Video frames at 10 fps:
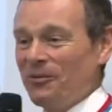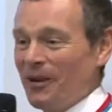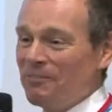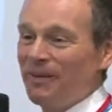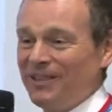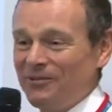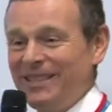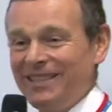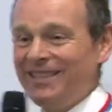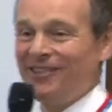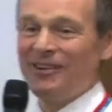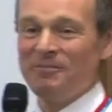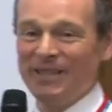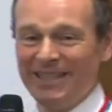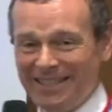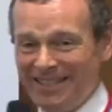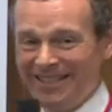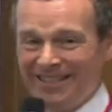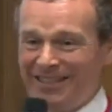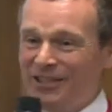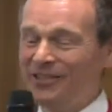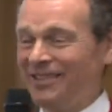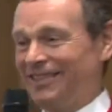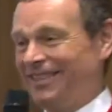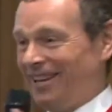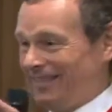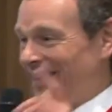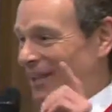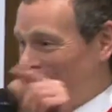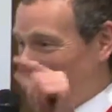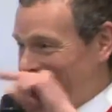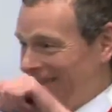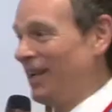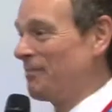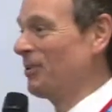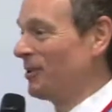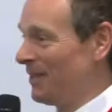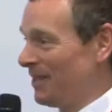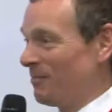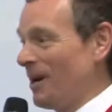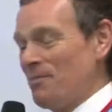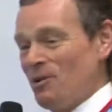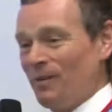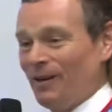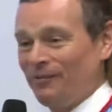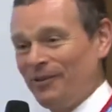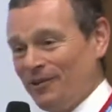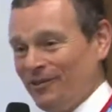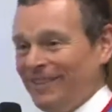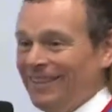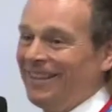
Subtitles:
great pleasure. We sit our MDTs, and Newton shouts out the figures, and I put them into my mobile phone.